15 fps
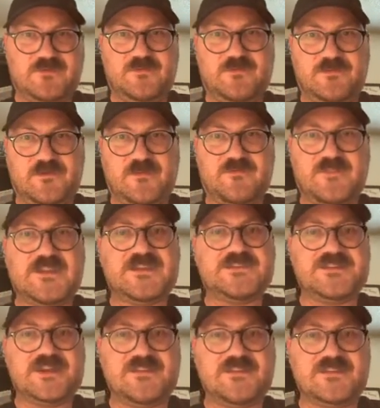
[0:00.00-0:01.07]
from the
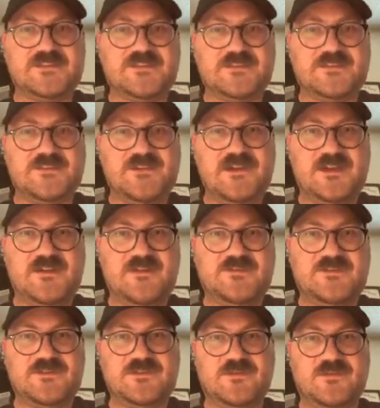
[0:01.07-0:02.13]
Jellicent there,
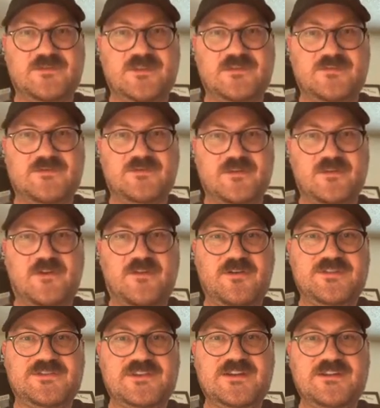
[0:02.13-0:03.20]
so they threw their
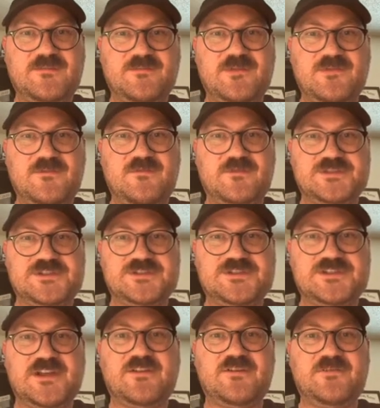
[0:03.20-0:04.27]
hardest hitting move, which is
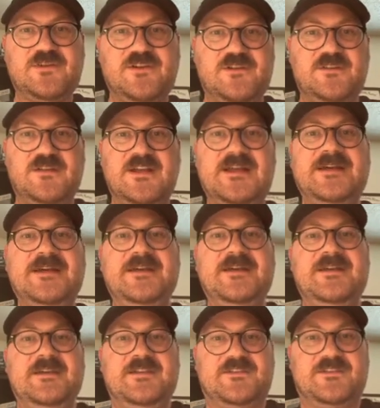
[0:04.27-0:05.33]
Shadow Ball.
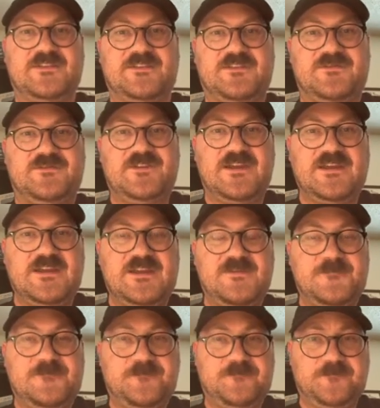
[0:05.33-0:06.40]
That's
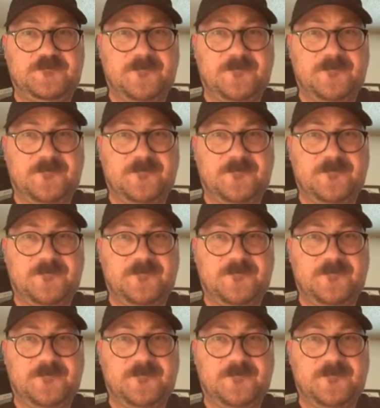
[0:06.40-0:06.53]
fine.